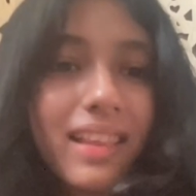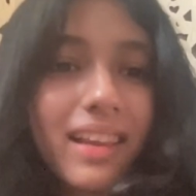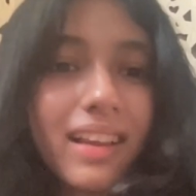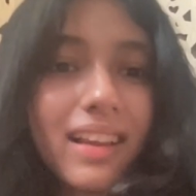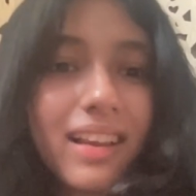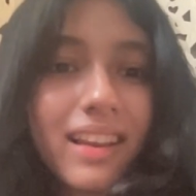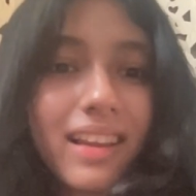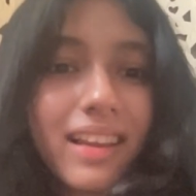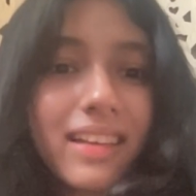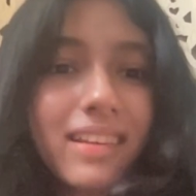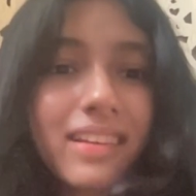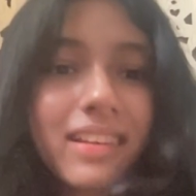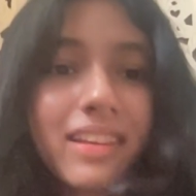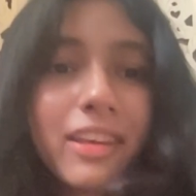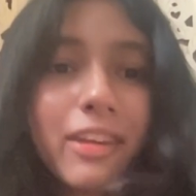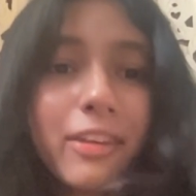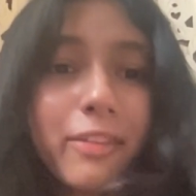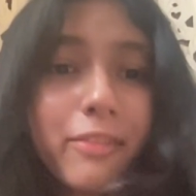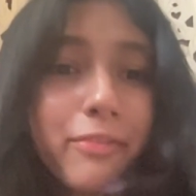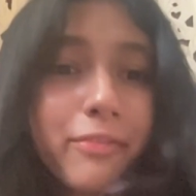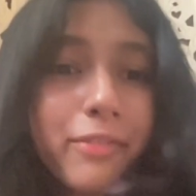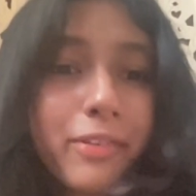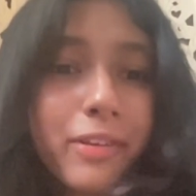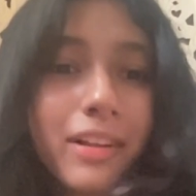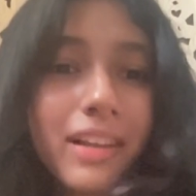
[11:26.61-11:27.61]
They're like,
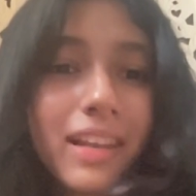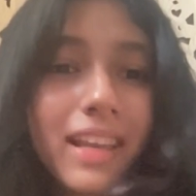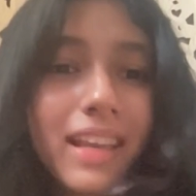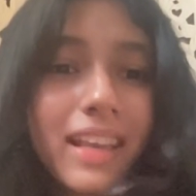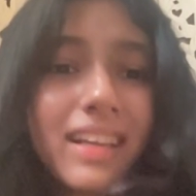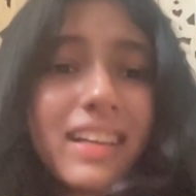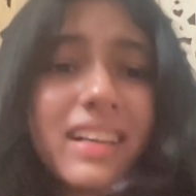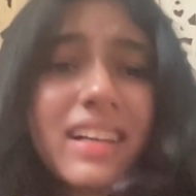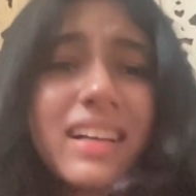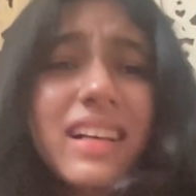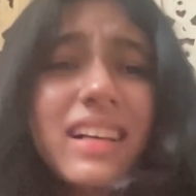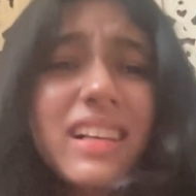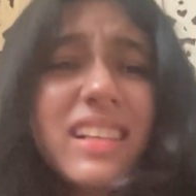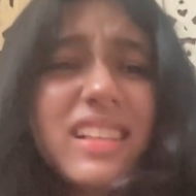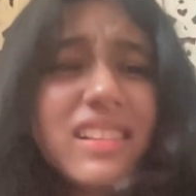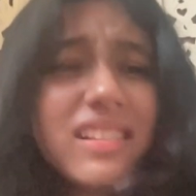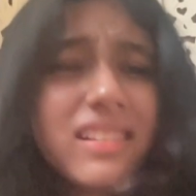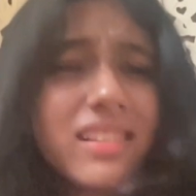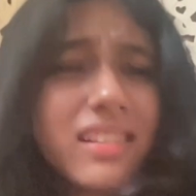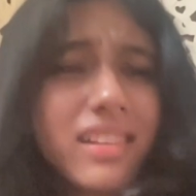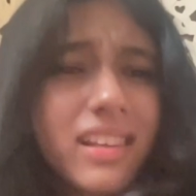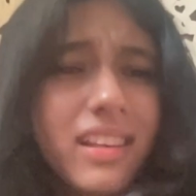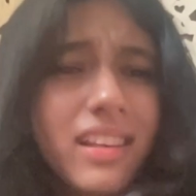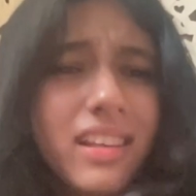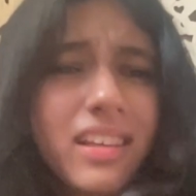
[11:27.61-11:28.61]
if you're like
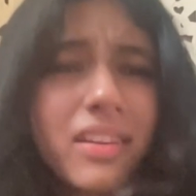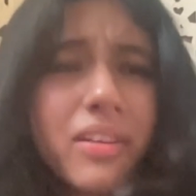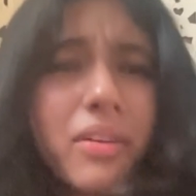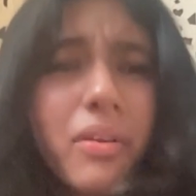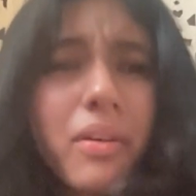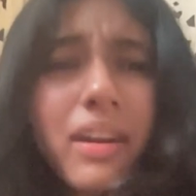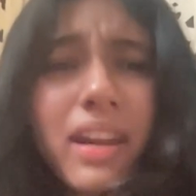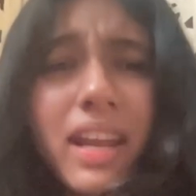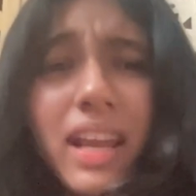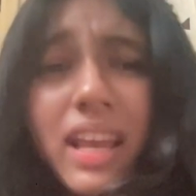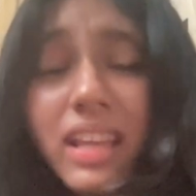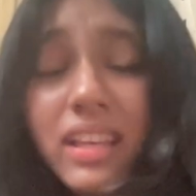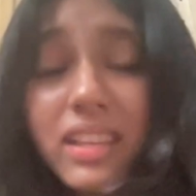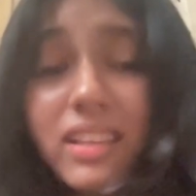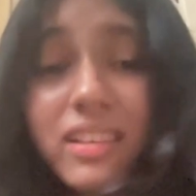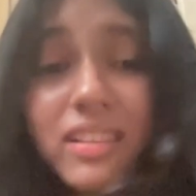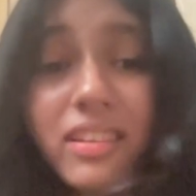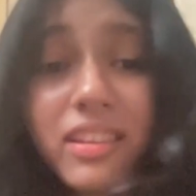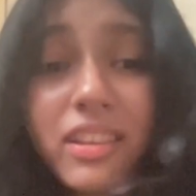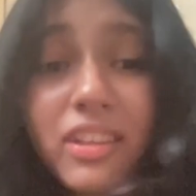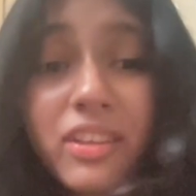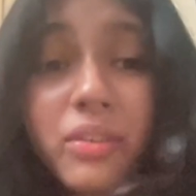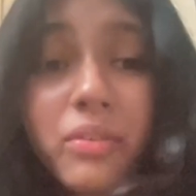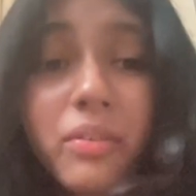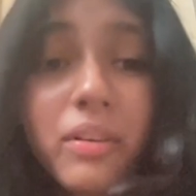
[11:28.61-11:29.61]
sick or anything,